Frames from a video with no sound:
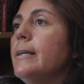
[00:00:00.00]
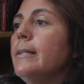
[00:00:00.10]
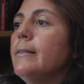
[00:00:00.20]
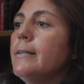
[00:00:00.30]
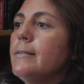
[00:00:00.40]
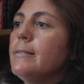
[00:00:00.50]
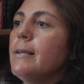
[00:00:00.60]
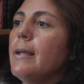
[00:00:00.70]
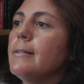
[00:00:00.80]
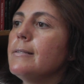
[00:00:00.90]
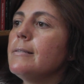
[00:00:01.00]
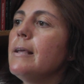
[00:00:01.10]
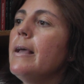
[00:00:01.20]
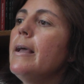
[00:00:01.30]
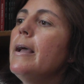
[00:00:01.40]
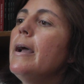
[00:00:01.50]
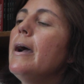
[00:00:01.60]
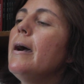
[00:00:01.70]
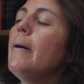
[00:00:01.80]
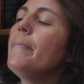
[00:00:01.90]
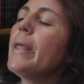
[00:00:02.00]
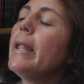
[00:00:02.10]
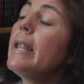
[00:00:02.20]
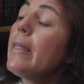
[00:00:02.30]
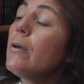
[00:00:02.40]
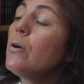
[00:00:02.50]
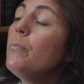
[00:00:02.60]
in this sense. Another